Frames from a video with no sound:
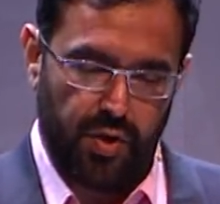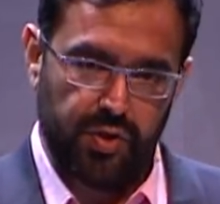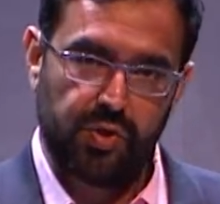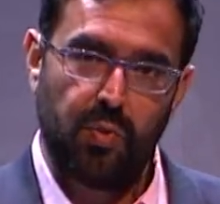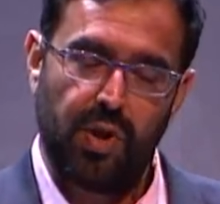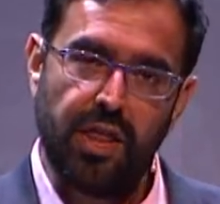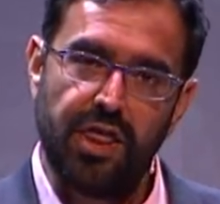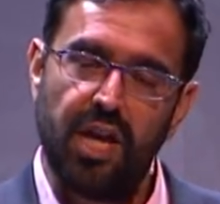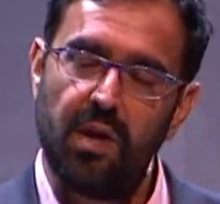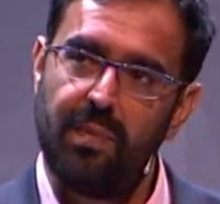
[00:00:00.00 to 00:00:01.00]
So when I
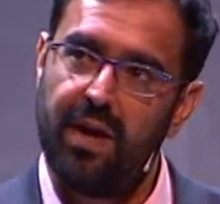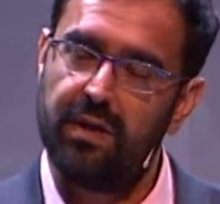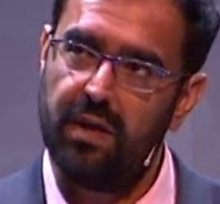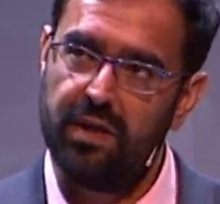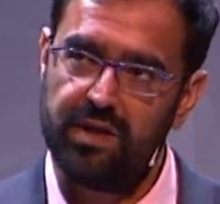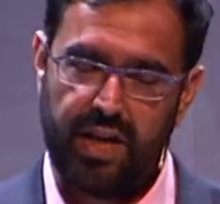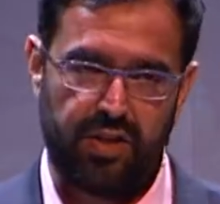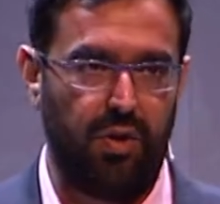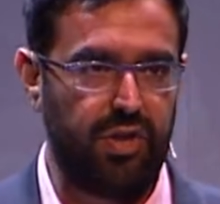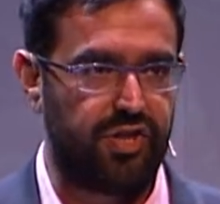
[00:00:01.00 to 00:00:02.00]
think about
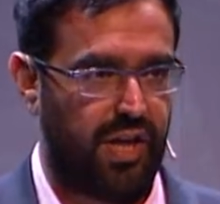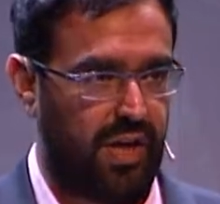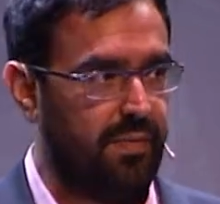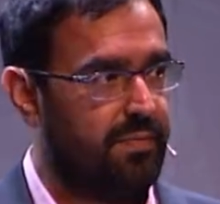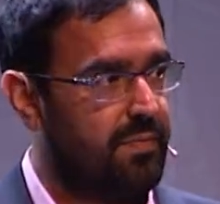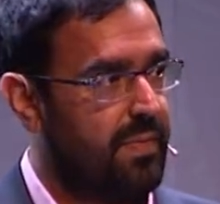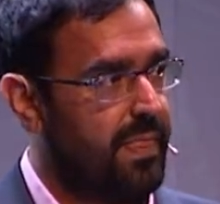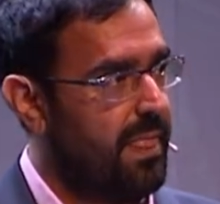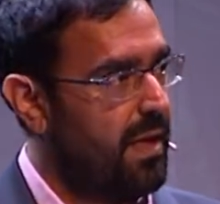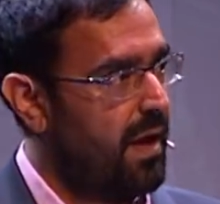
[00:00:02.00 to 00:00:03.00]
technology,
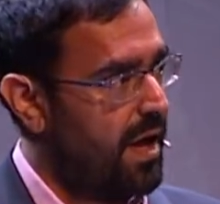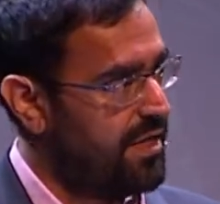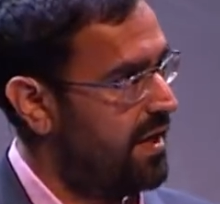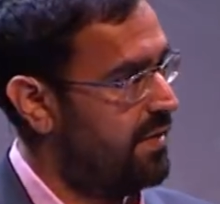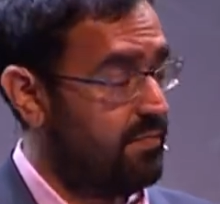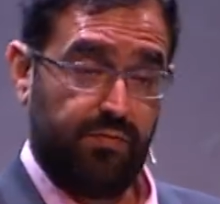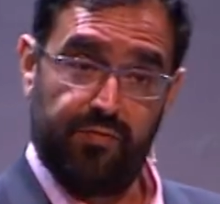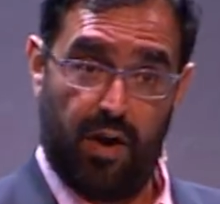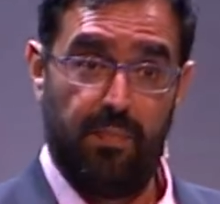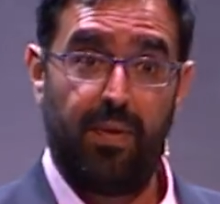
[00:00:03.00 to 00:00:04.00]
I think
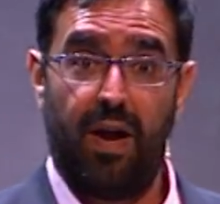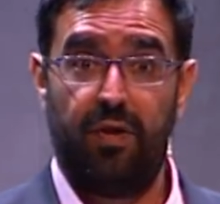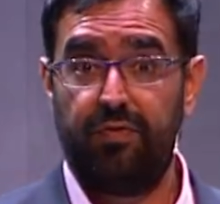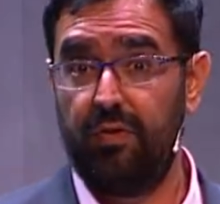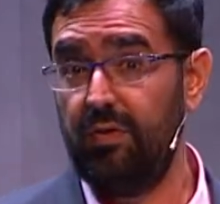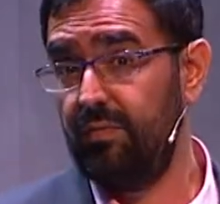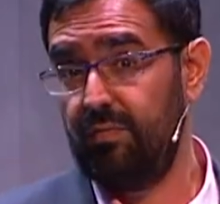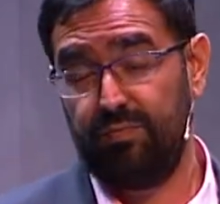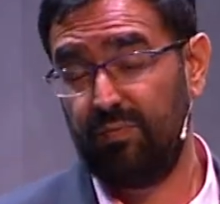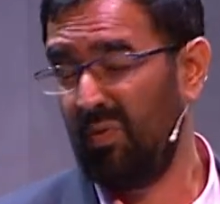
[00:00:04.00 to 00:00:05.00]
very powerful,
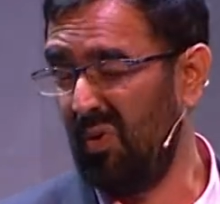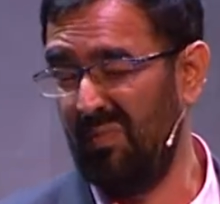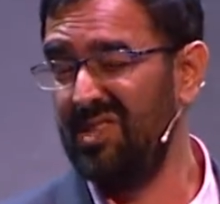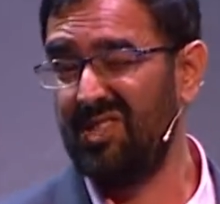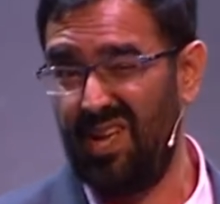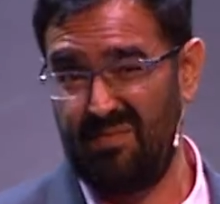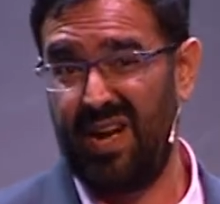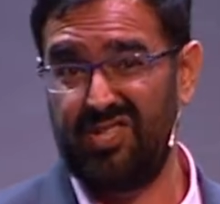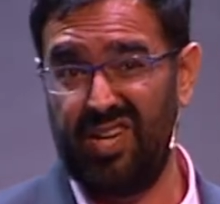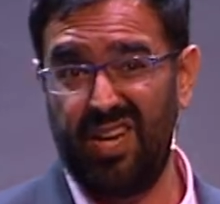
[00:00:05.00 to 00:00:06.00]
almost like
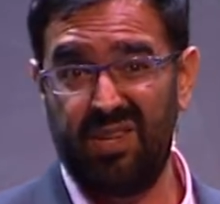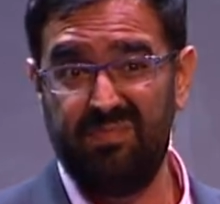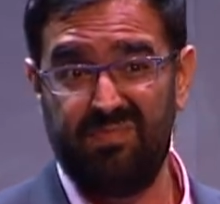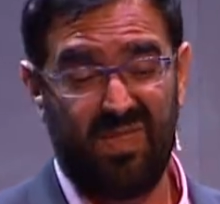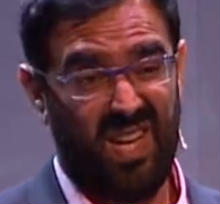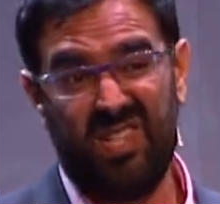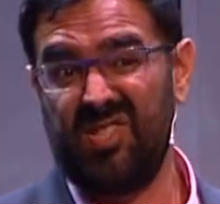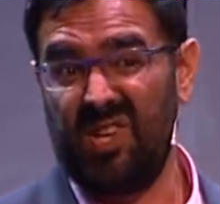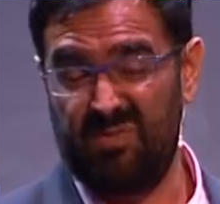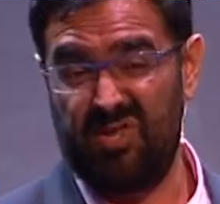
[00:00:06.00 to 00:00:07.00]
magic in
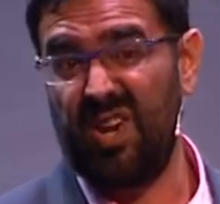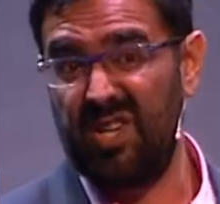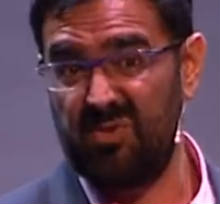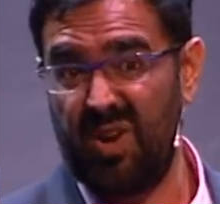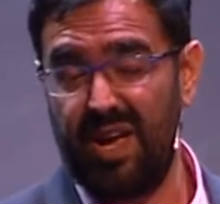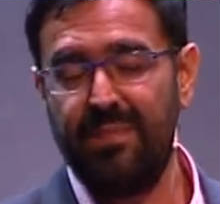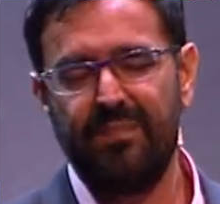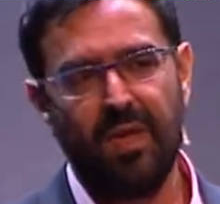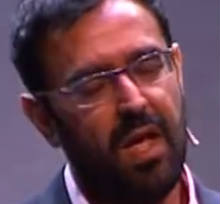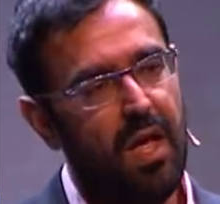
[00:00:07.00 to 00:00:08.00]
some strange way.
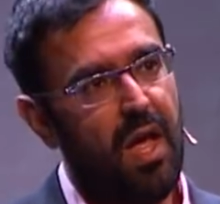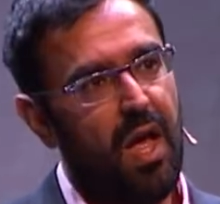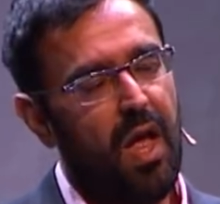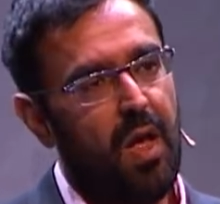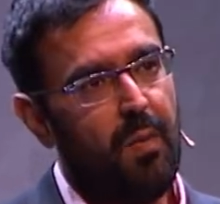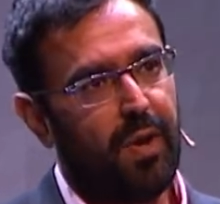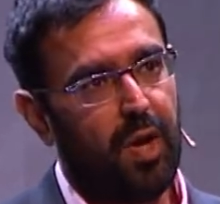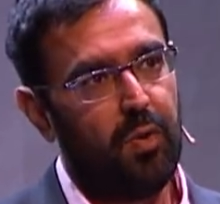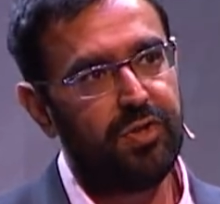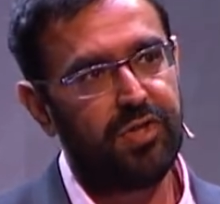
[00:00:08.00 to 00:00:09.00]
But I
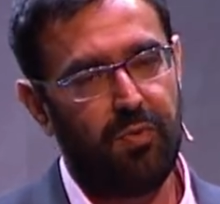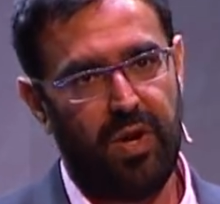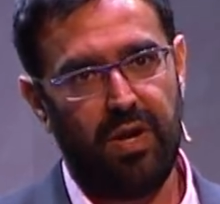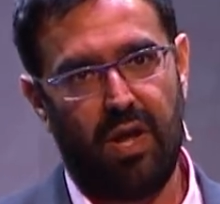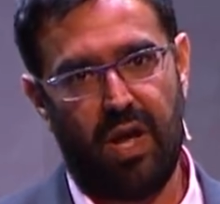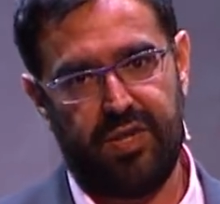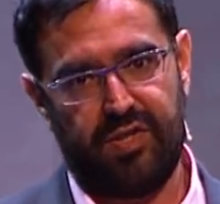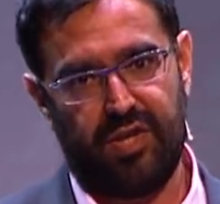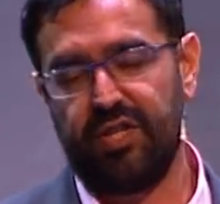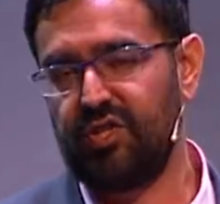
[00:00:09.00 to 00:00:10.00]
also realize
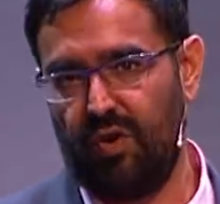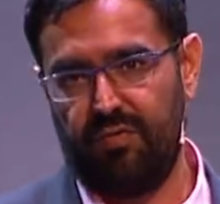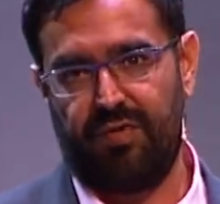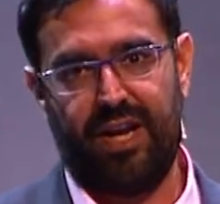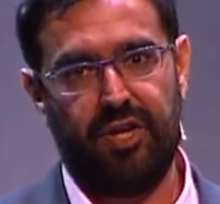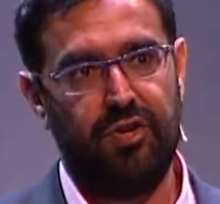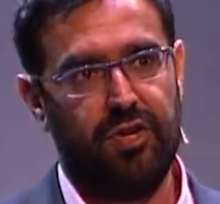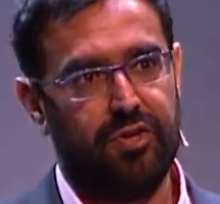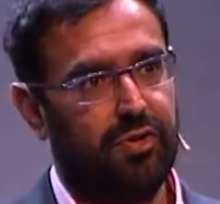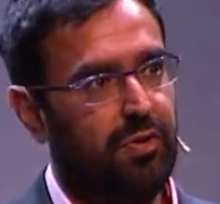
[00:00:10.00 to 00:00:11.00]
that it's not value
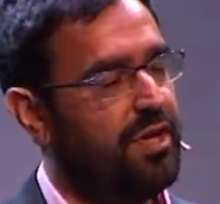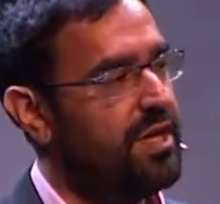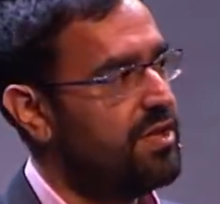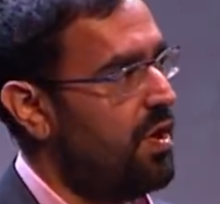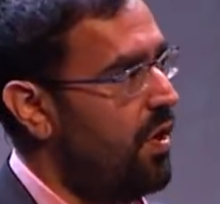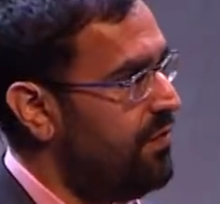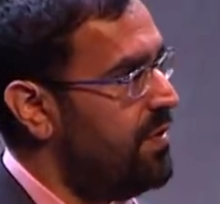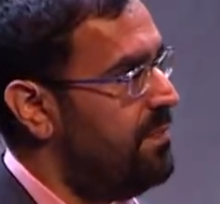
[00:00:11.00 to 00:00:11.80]
neutral, that it's often